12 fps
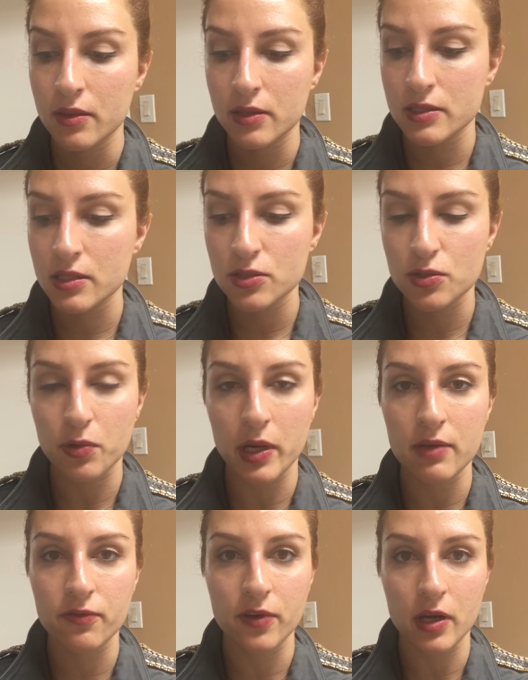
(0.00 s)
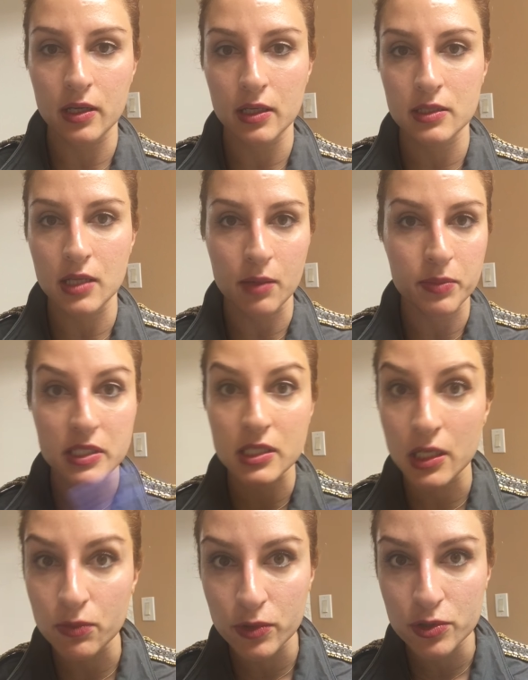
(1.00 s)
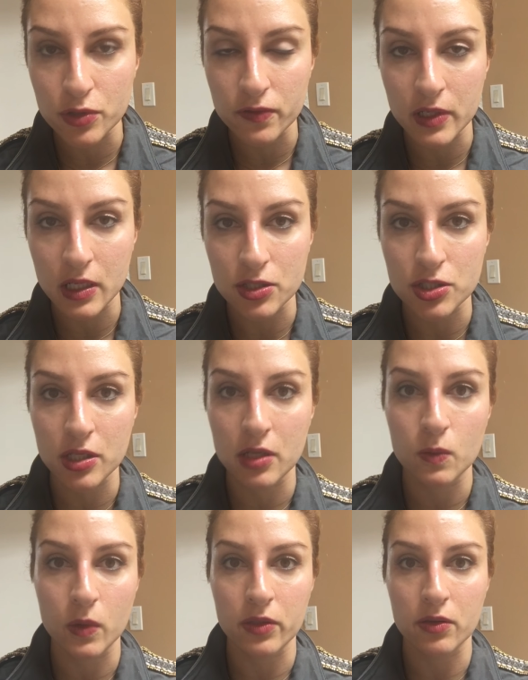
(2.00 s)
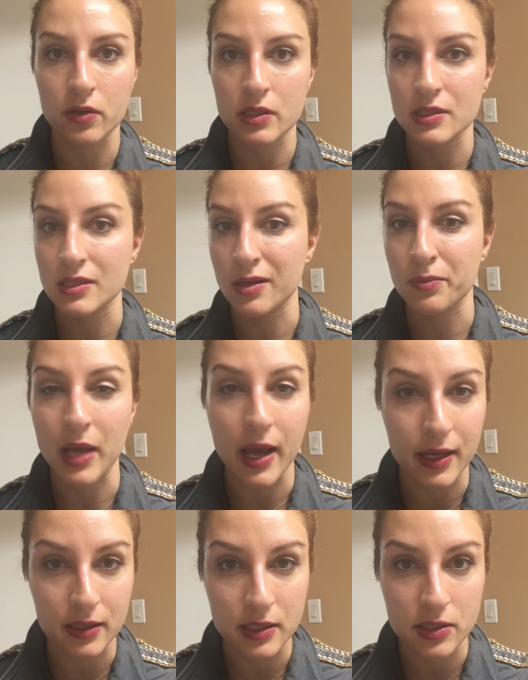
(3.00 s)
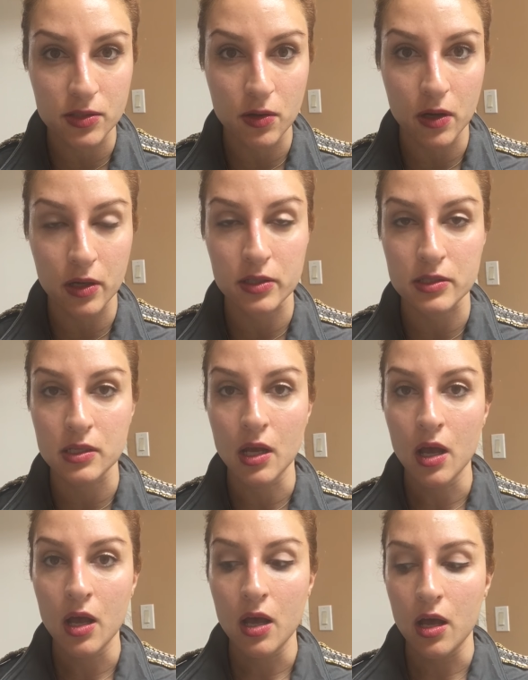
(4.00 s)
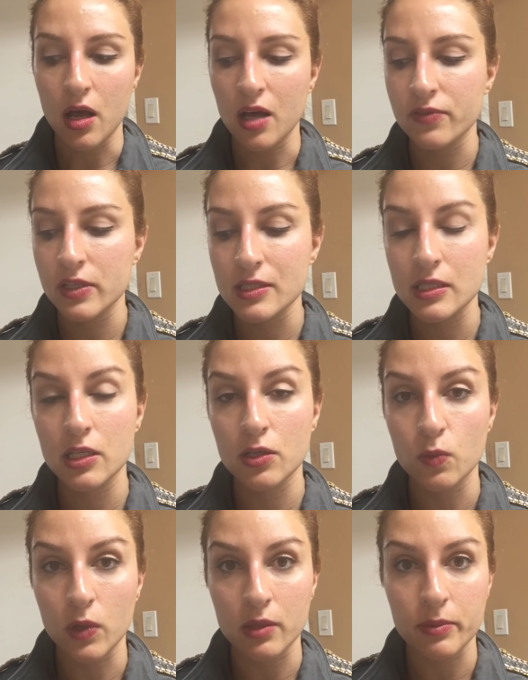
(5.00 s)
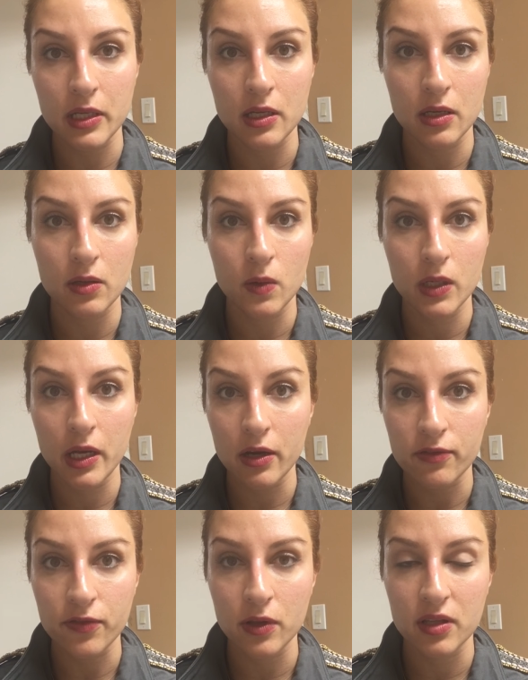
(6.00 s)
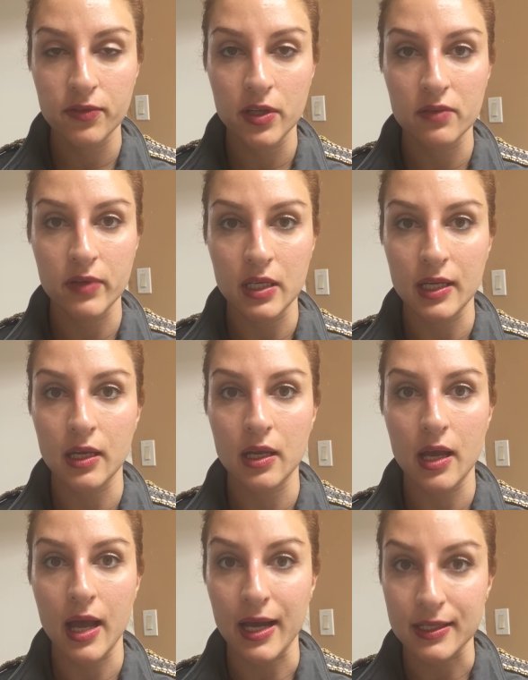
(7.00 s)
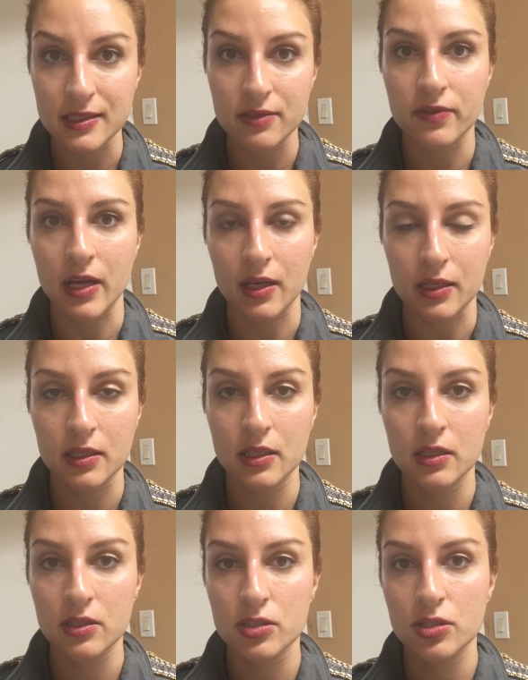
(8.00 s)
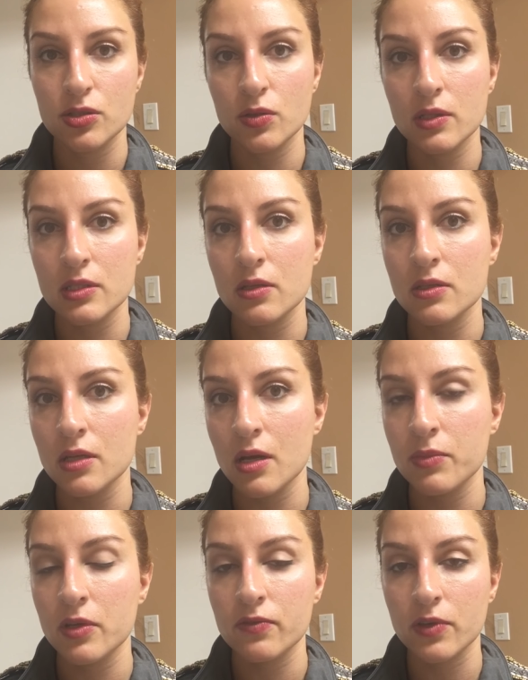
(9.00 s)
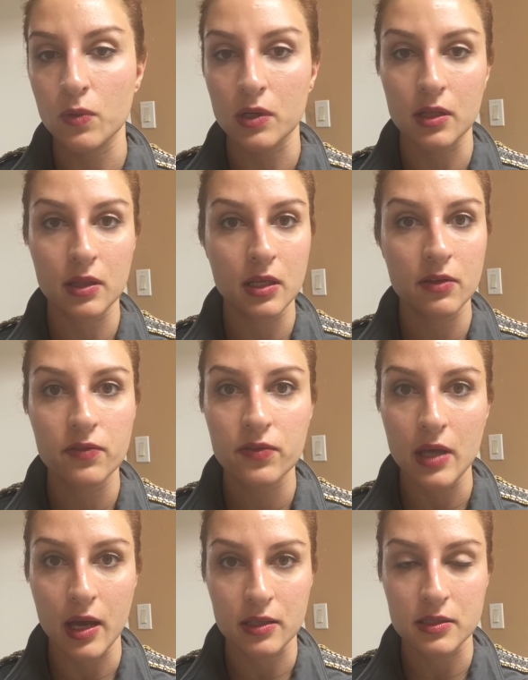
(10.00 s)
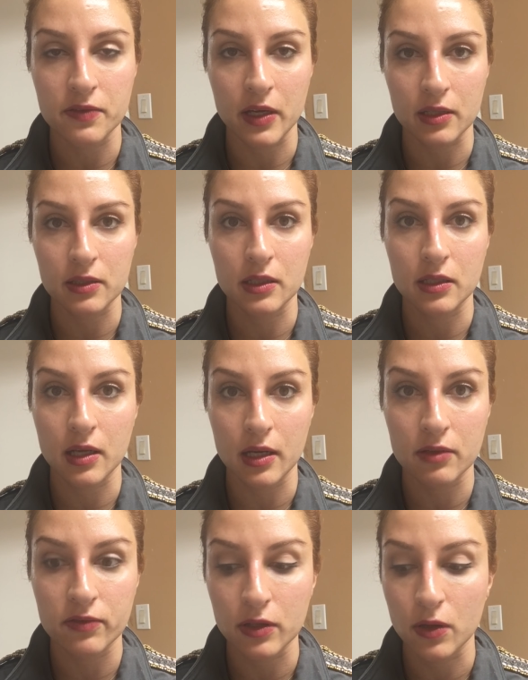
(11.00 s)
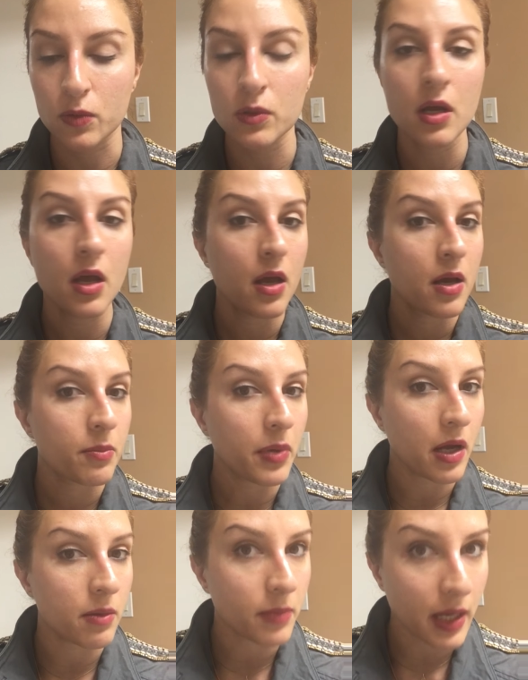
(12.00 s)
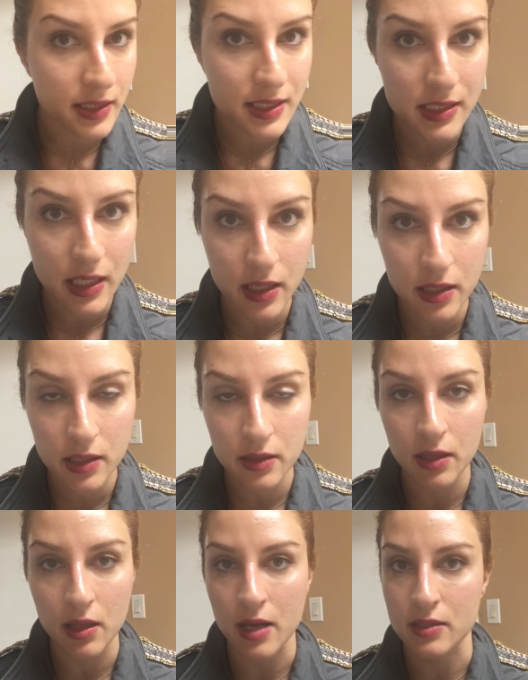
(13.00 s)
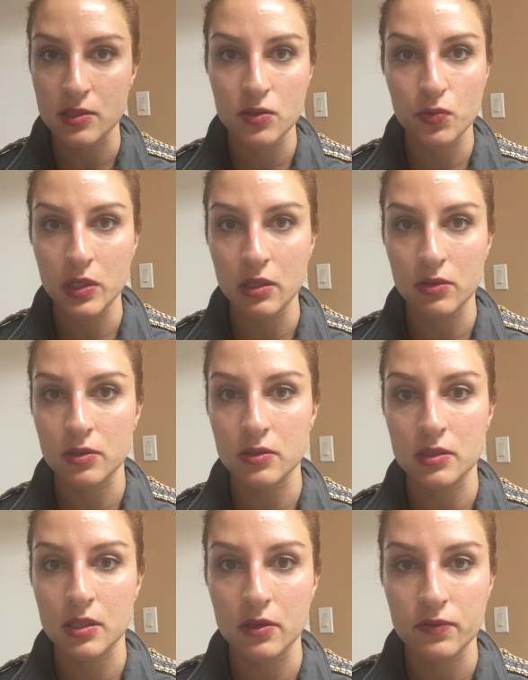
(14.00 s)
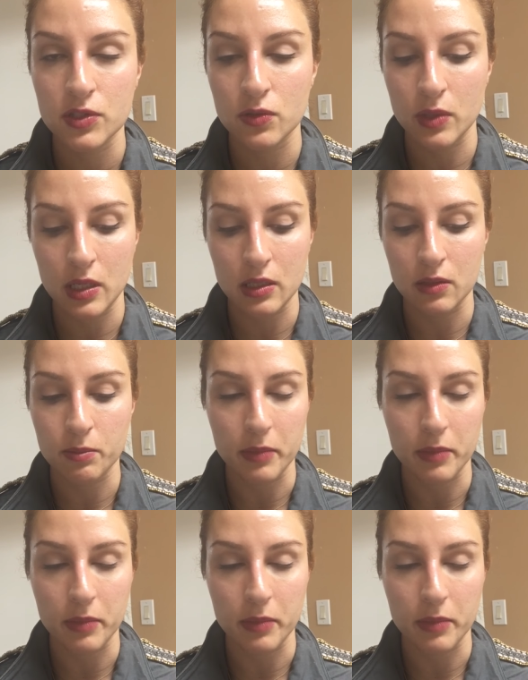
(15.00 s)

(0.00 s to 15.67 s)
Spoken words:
this is great for any type of skin rejuvenation, whether it's acne scars. Obviously, you want to be careful if you have any active acne to do this on top of. You want to leave the active acne kind of alone. But my skin in the last 3 years of doing